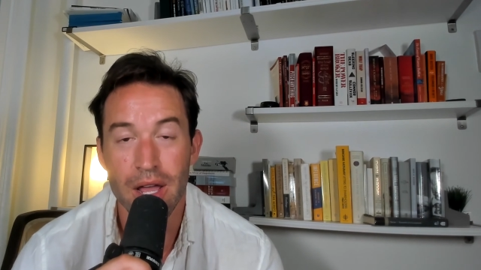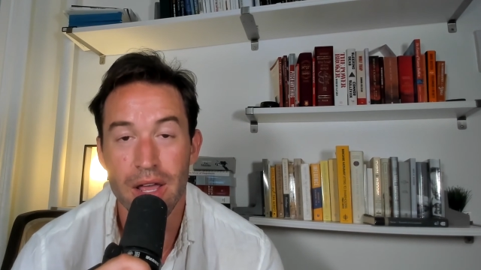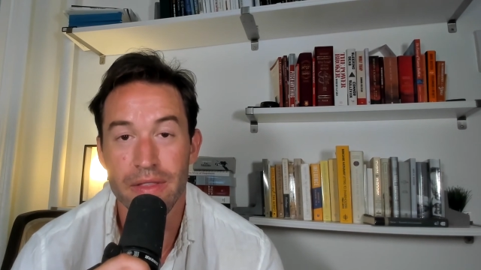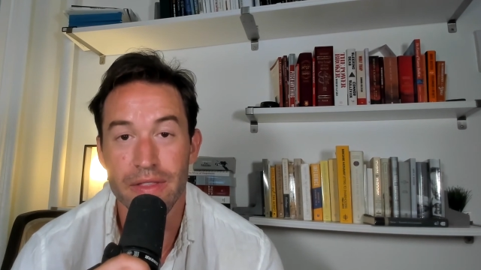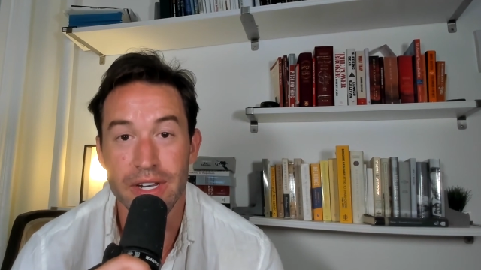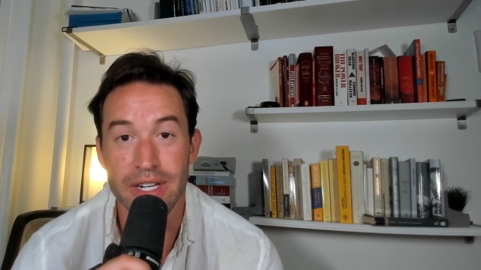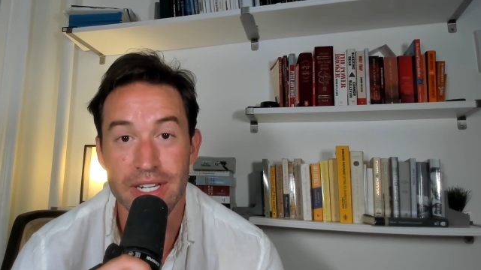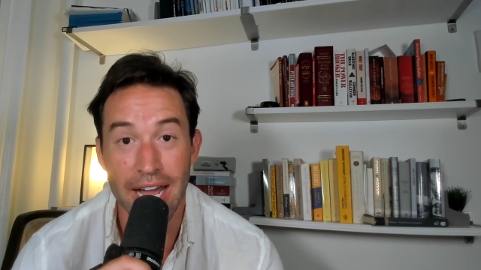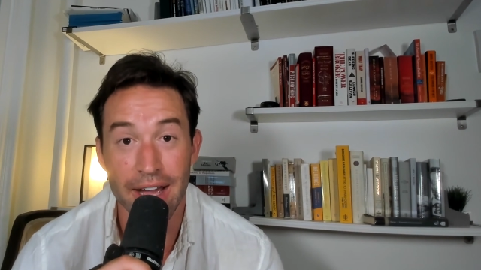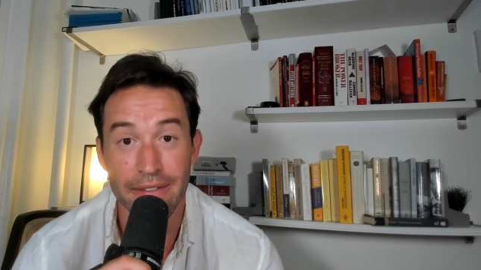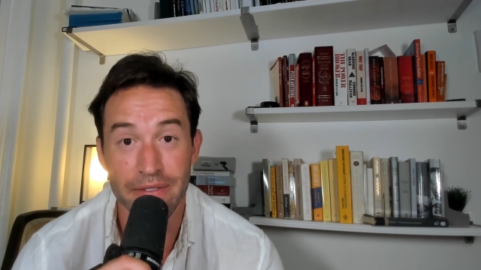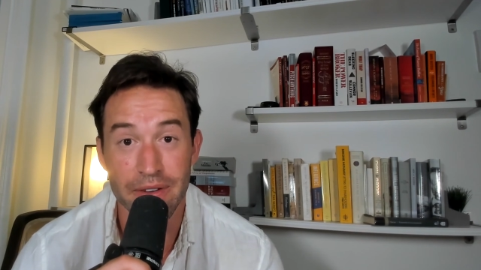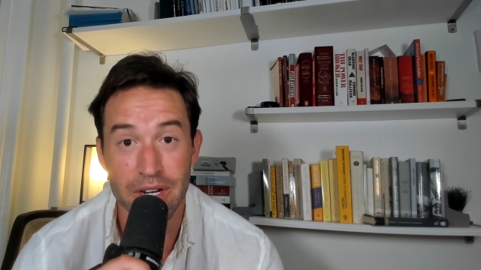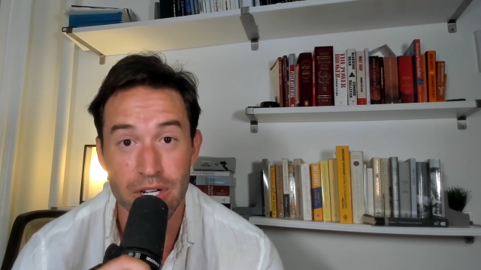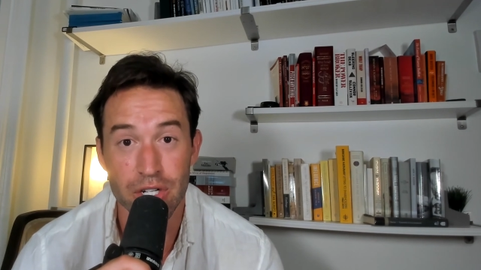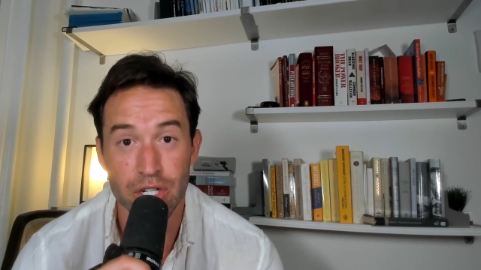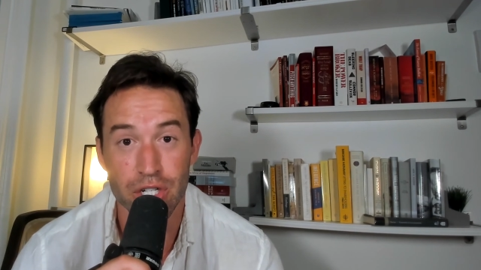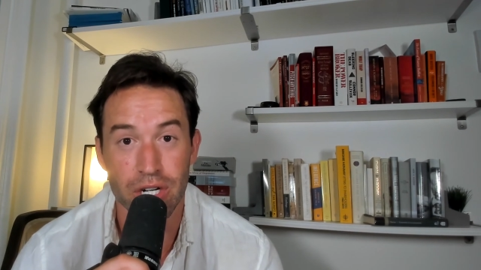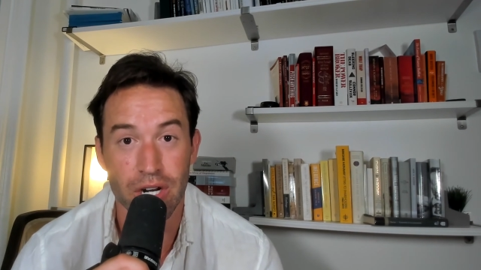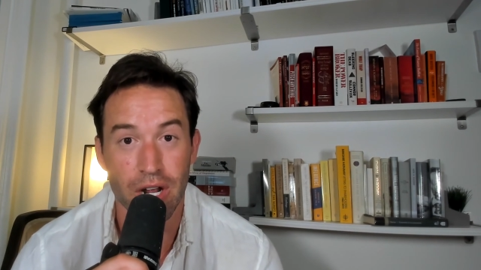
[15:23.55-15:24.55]
the
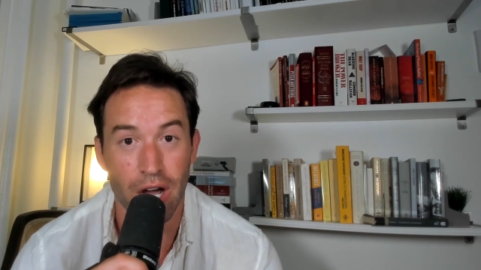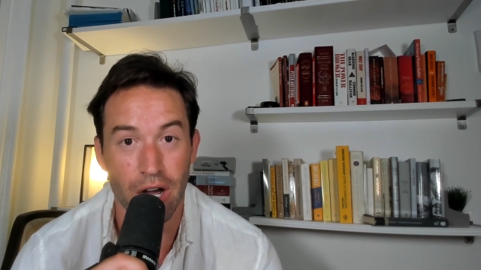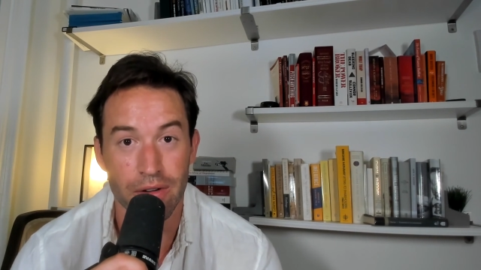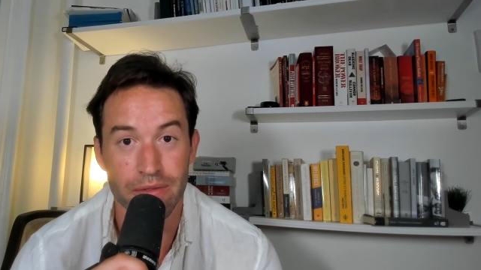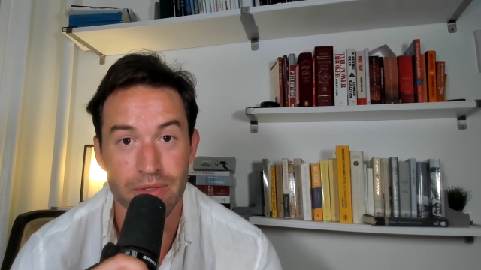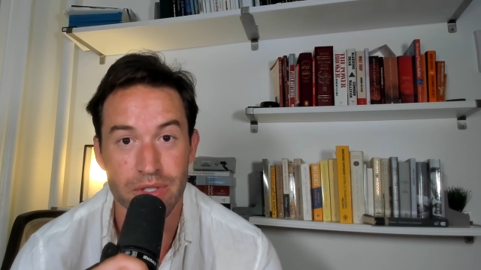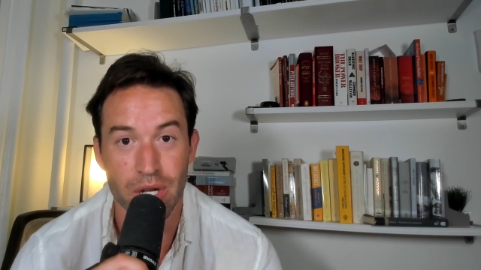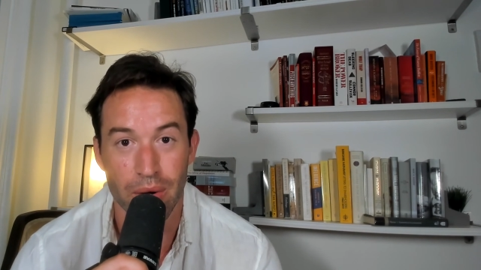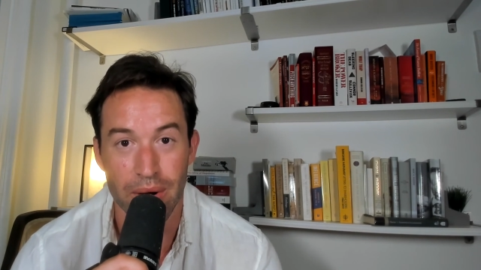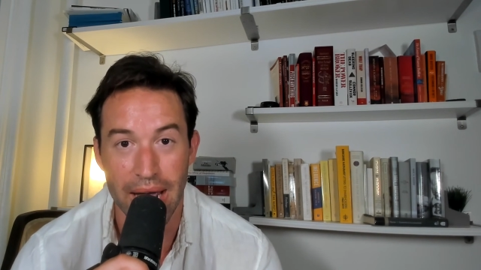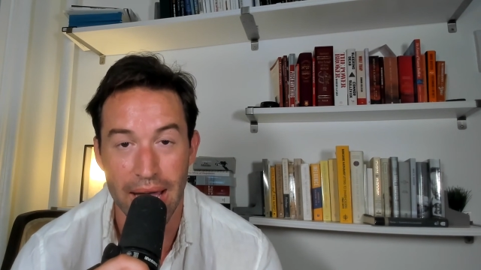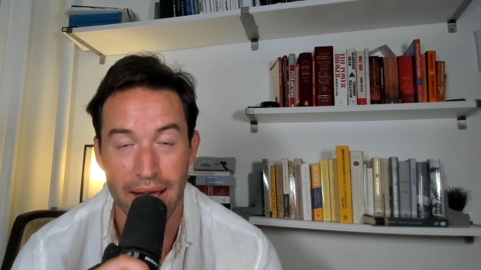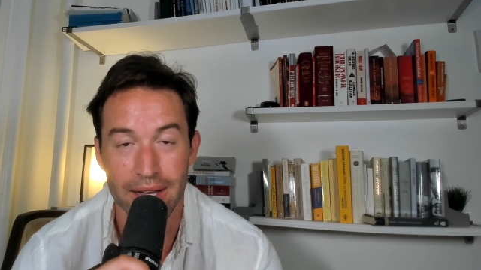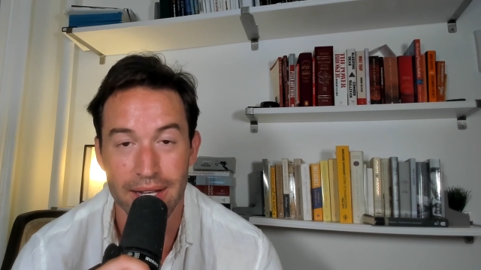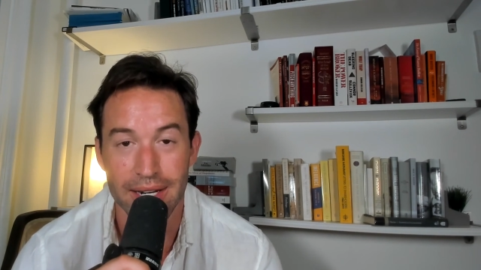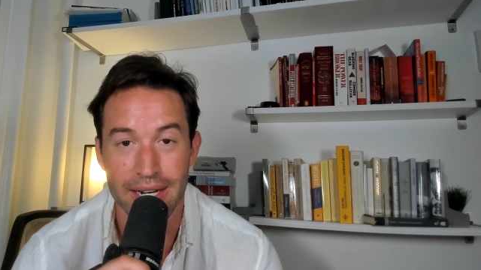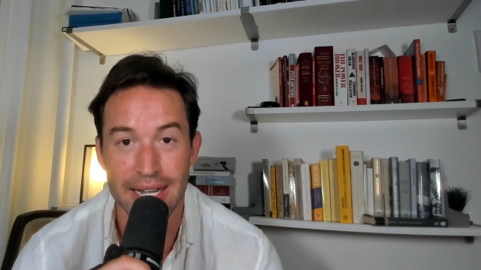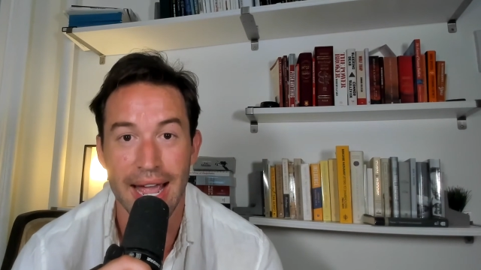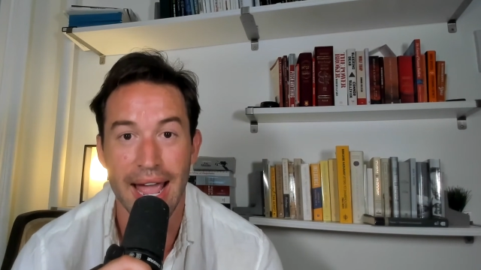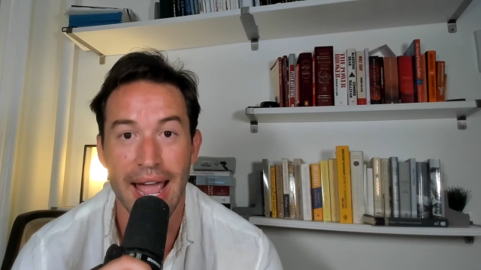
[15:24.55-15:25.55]
definition of
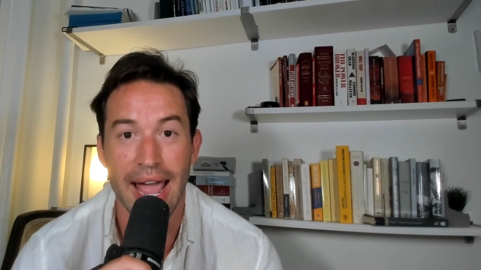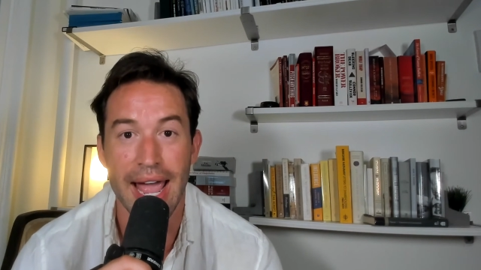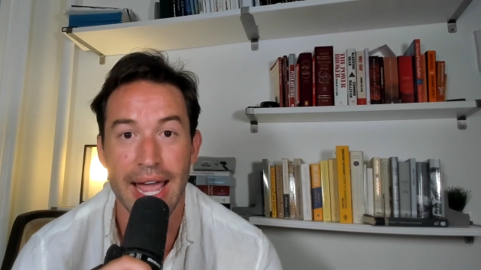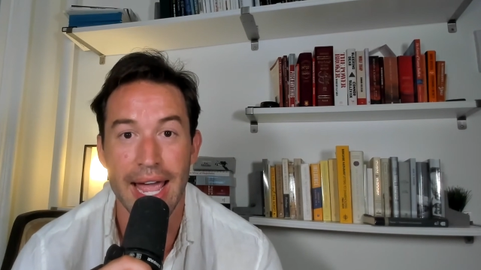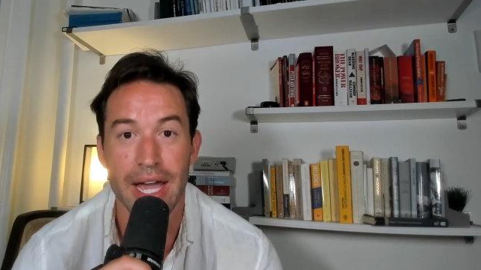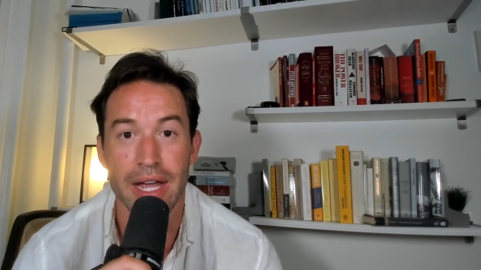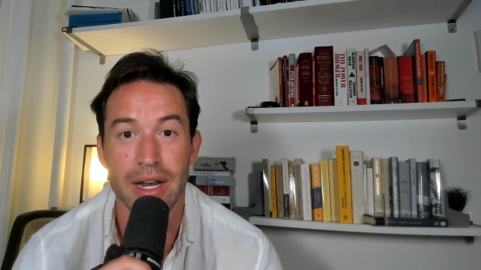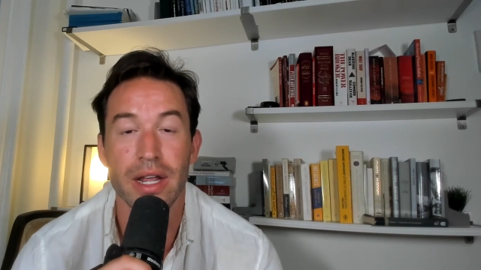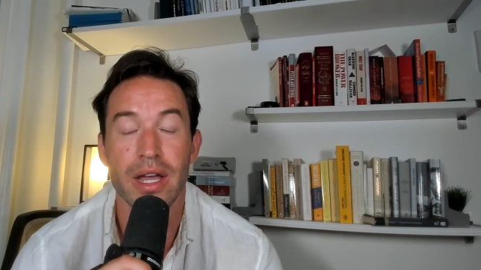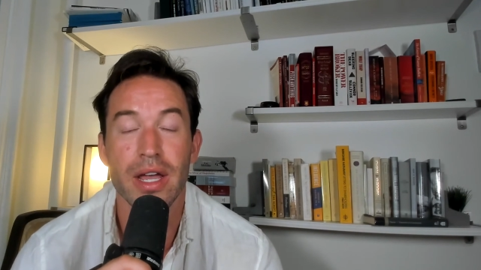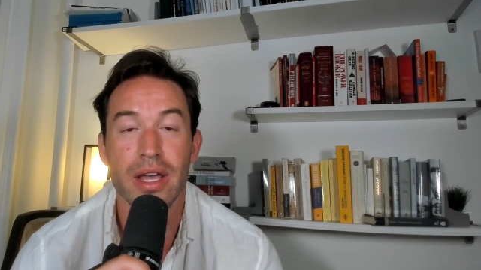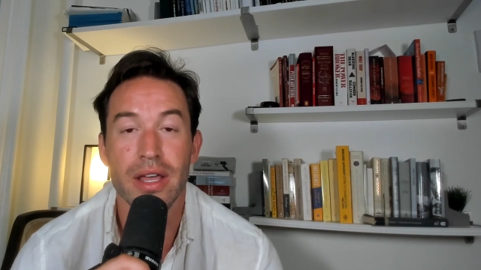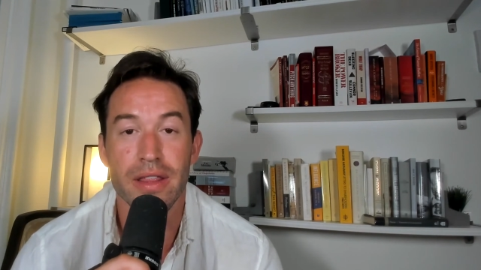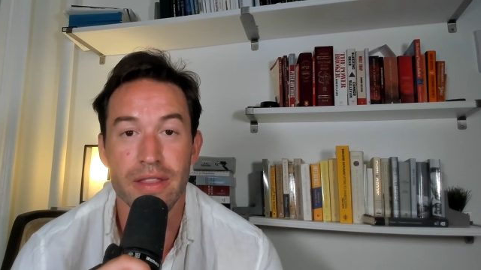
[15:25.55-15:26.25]
tonality and